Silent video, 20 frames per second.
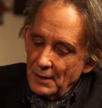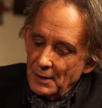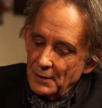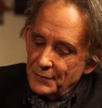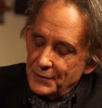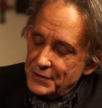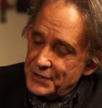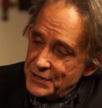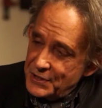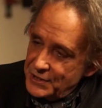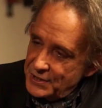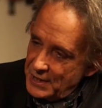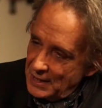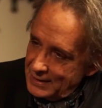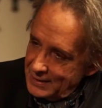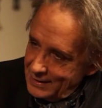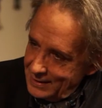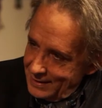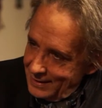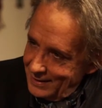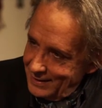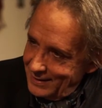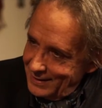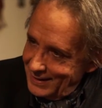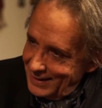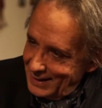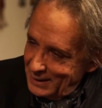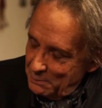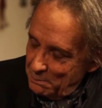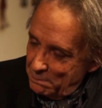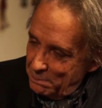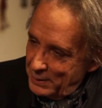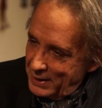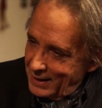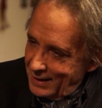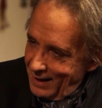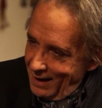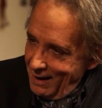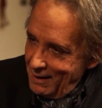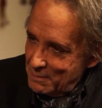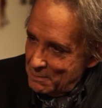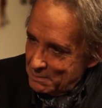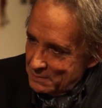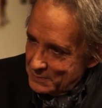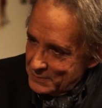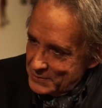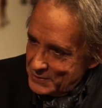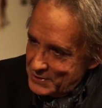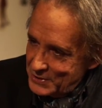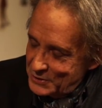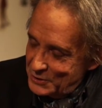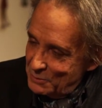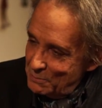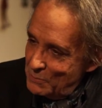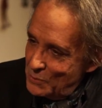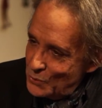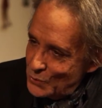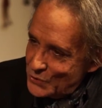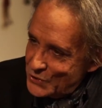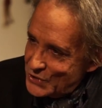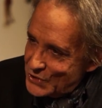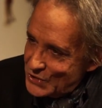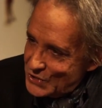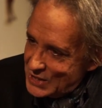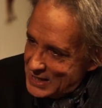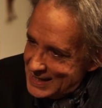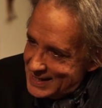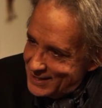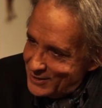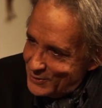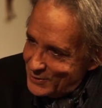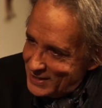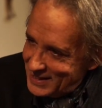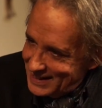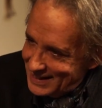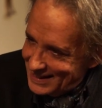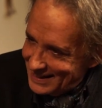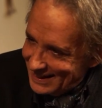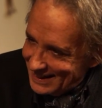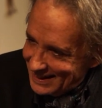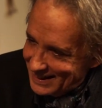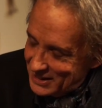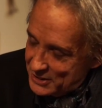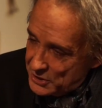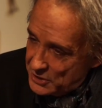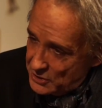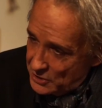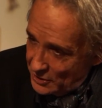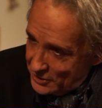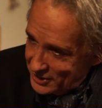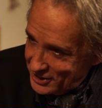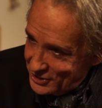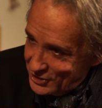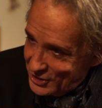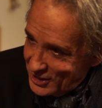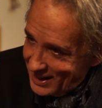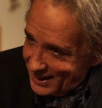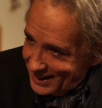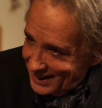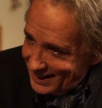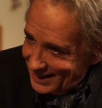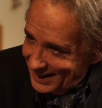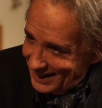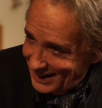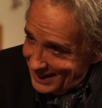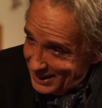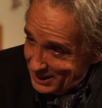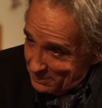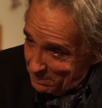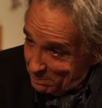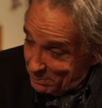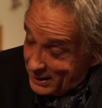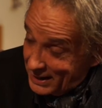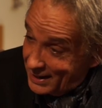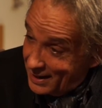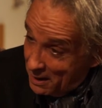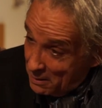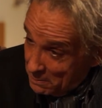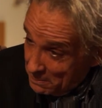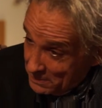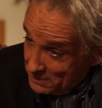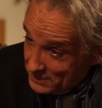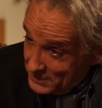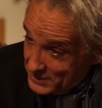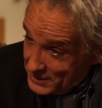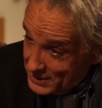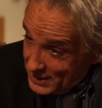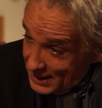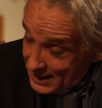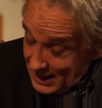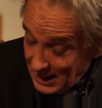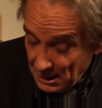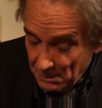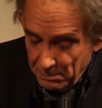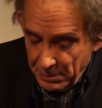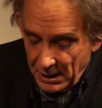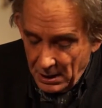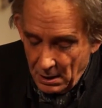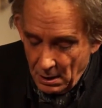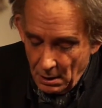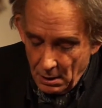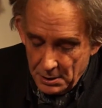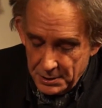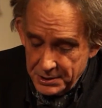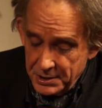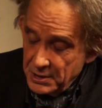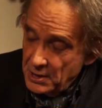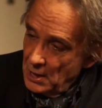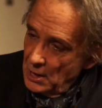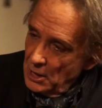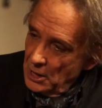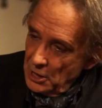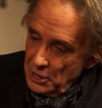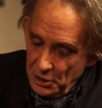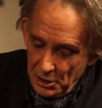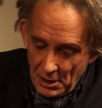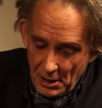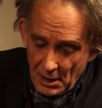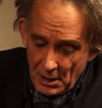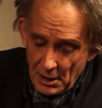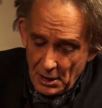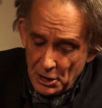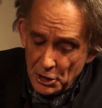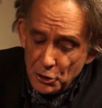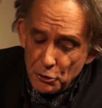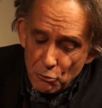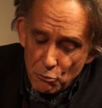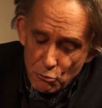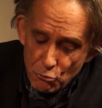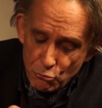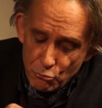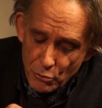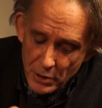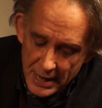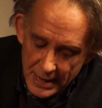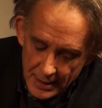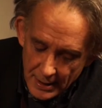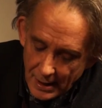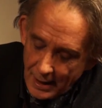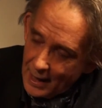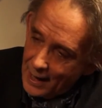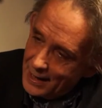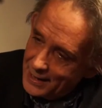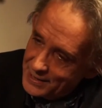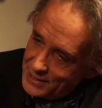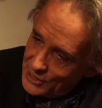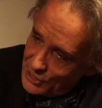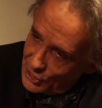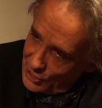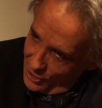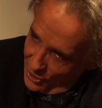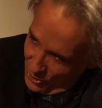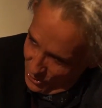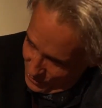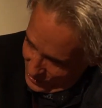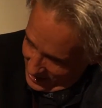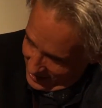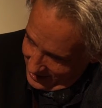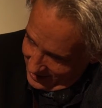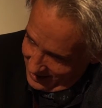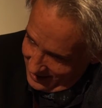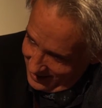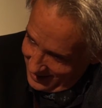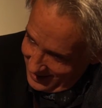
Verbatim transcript: the subtler it becomes, the more secretly astonishing yeah. it becomes. Oh, yes. Because you realize slowly